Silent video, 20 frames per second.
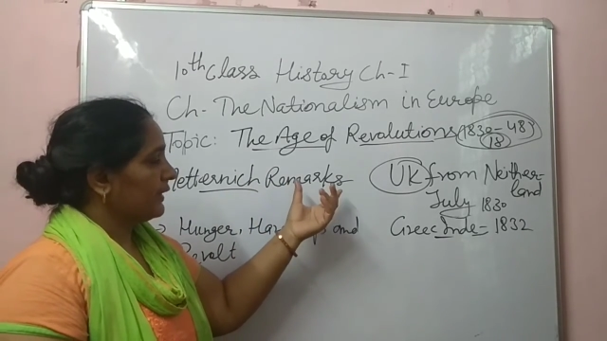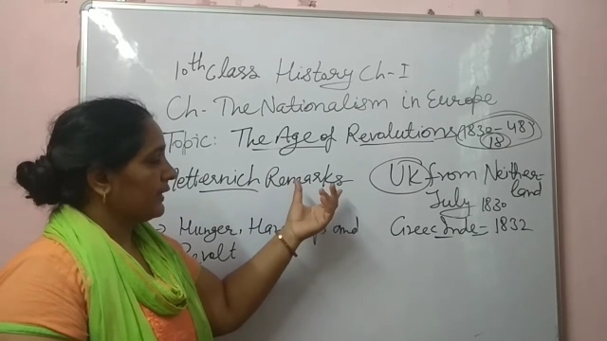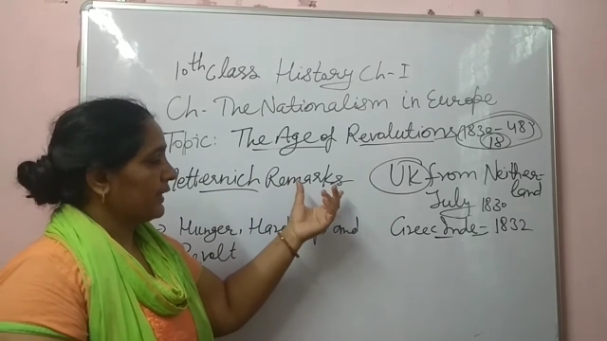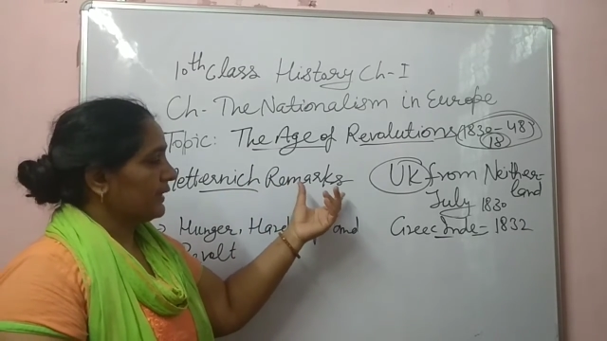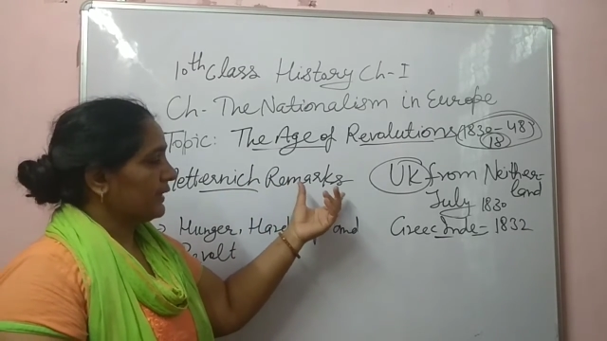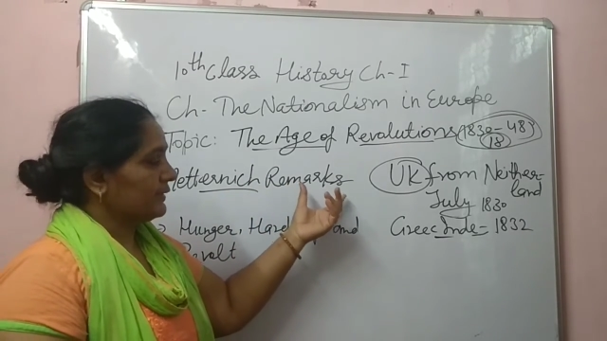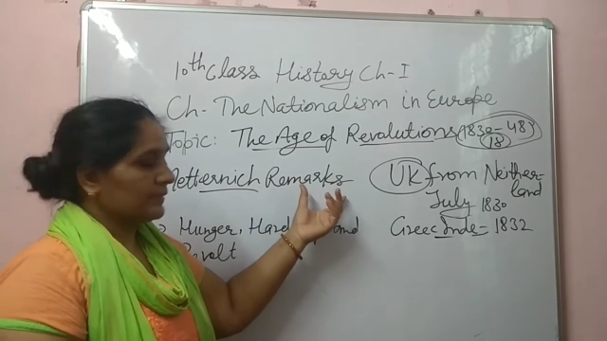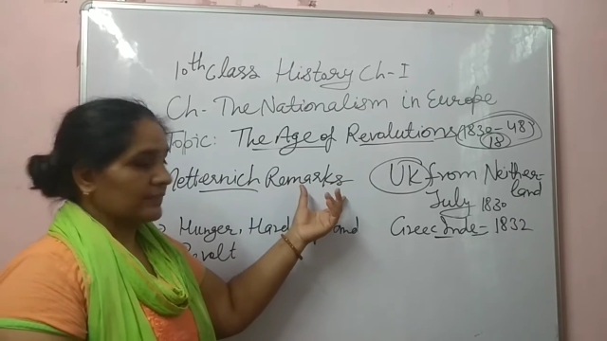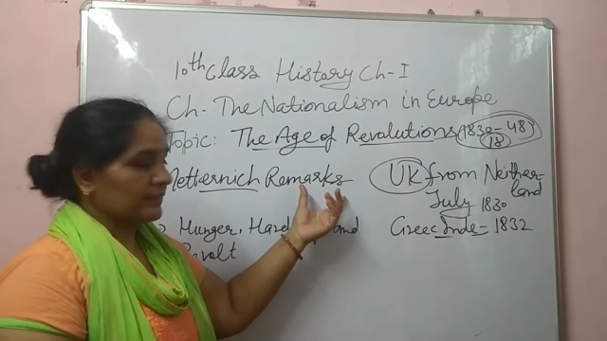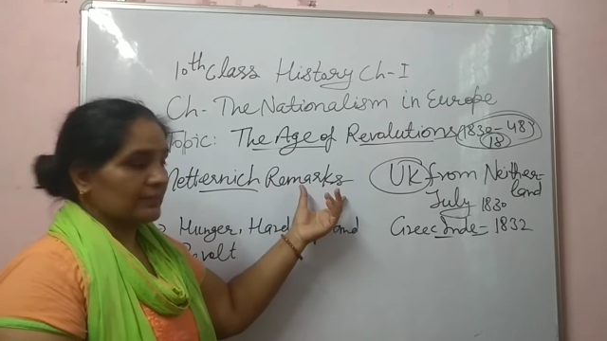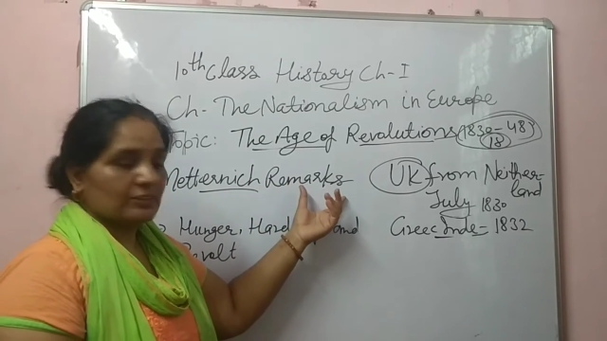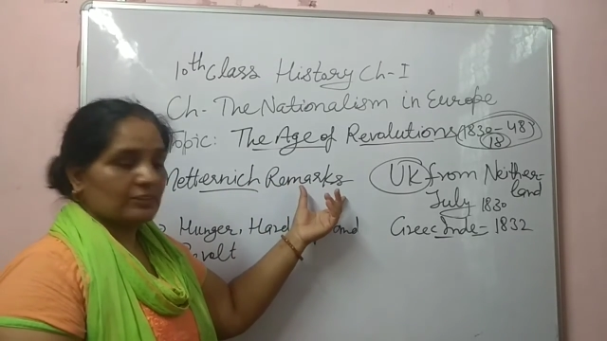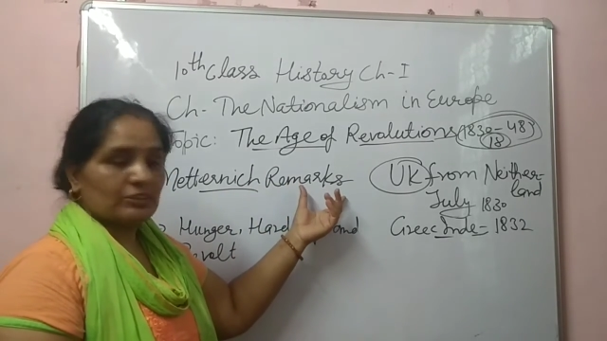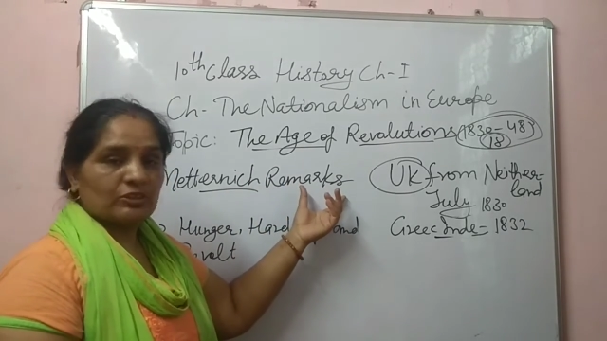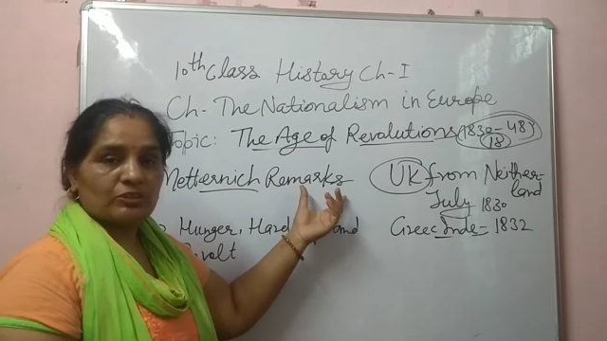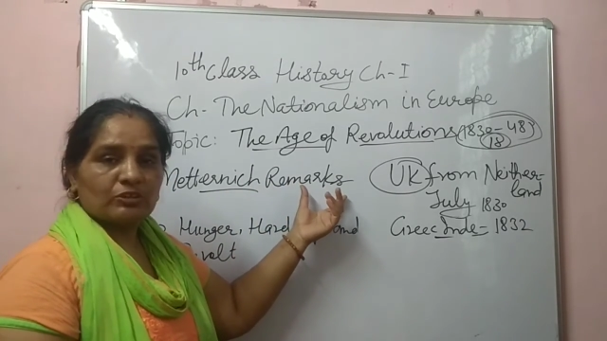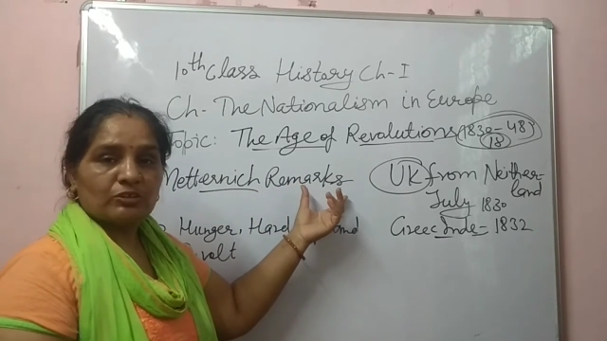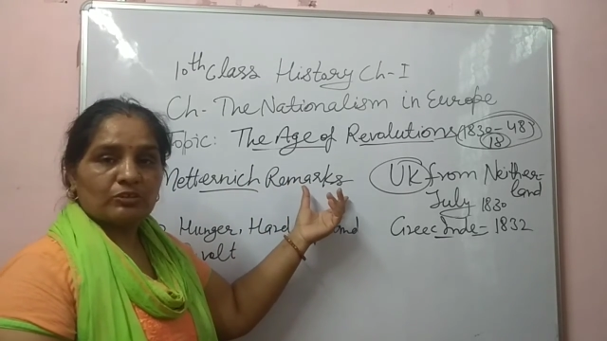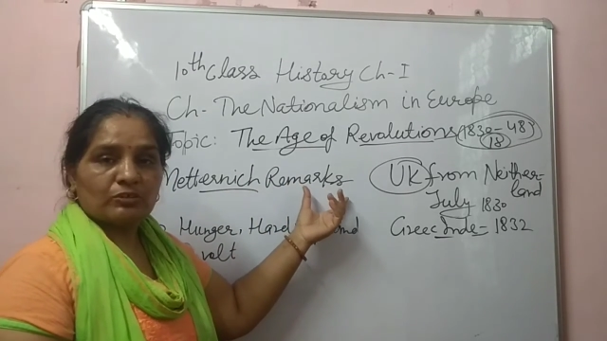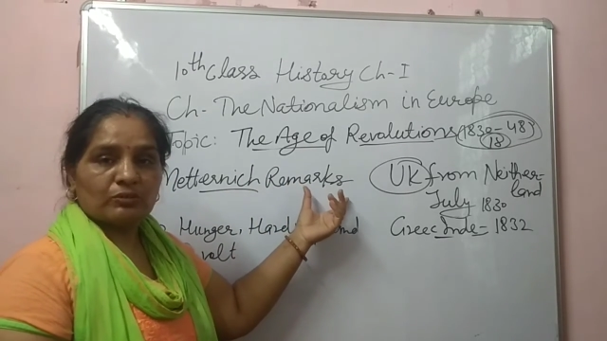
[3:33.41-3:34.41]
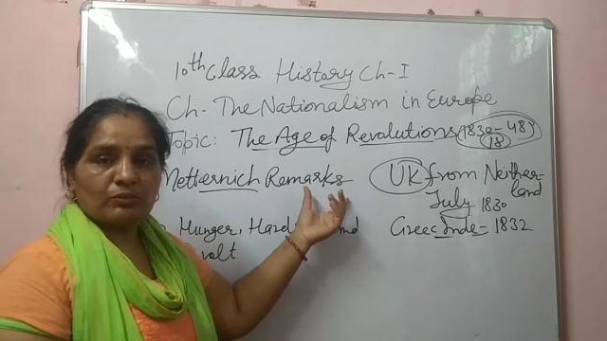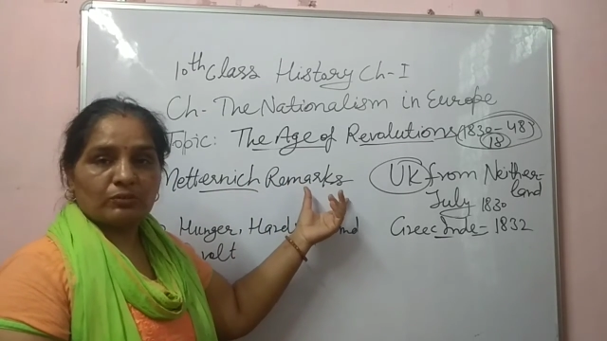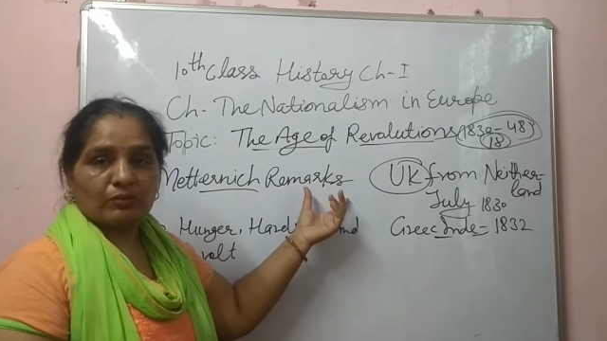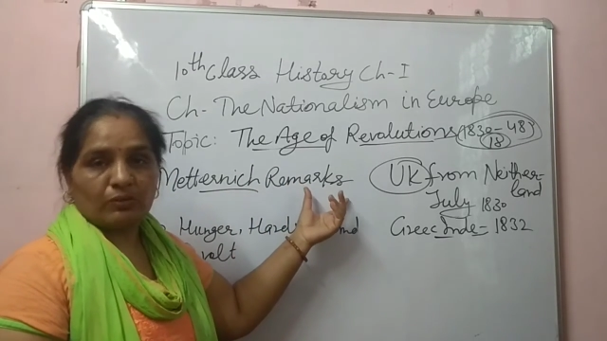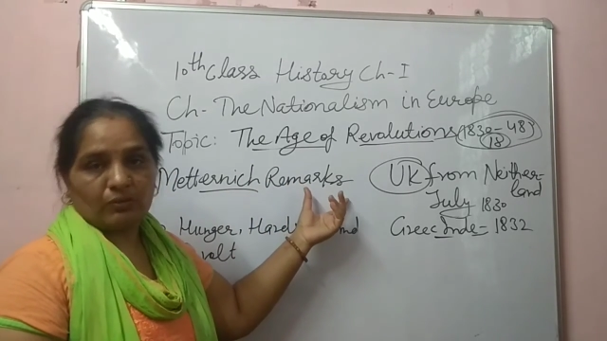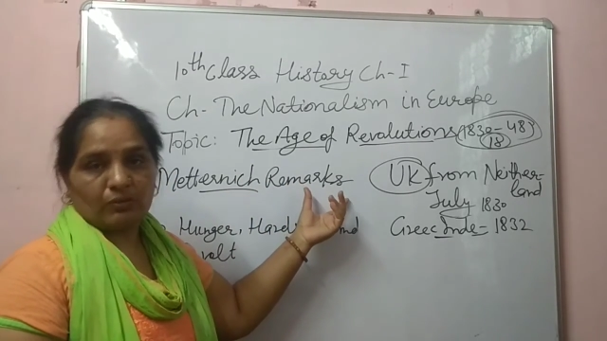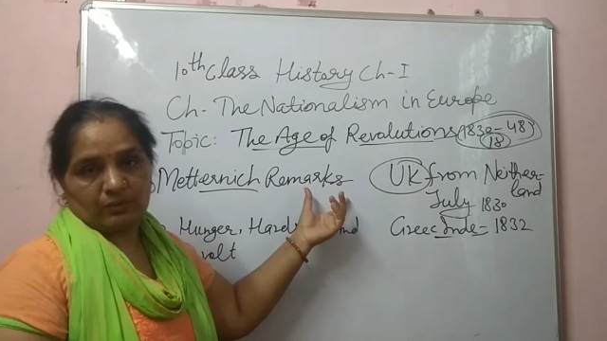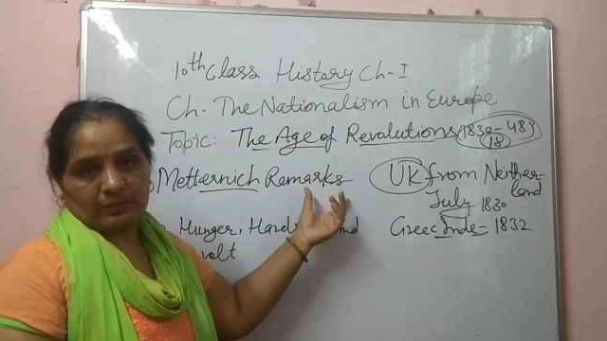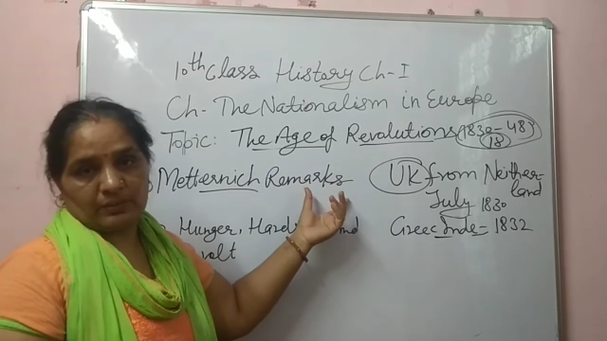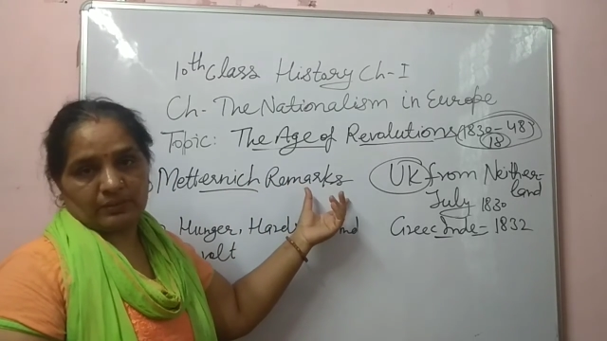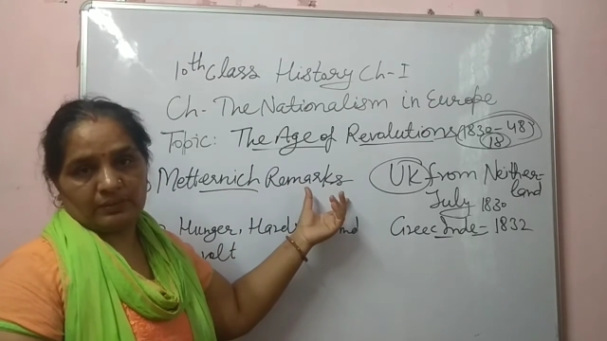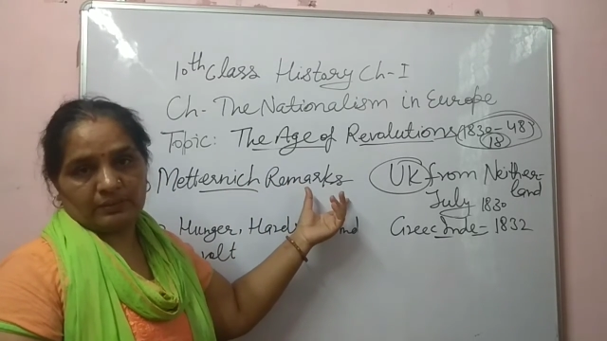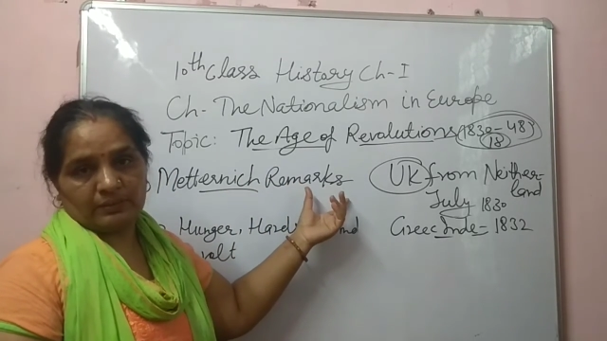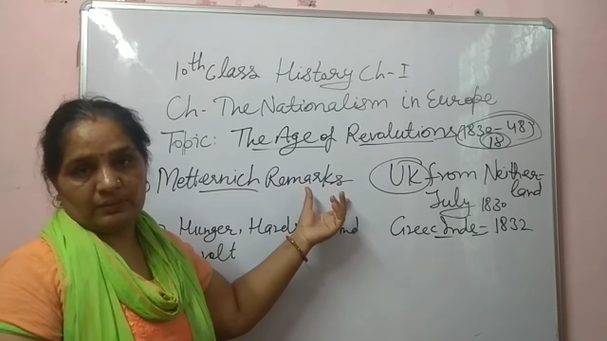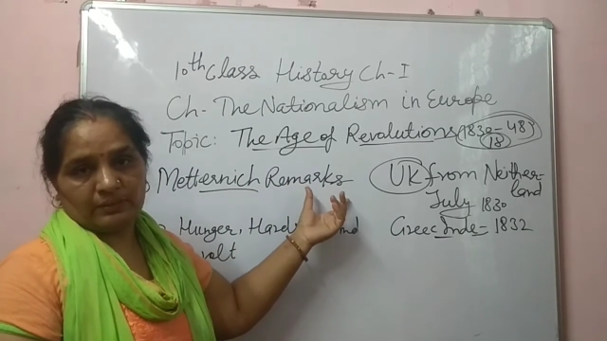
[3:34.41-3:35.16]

catches cold.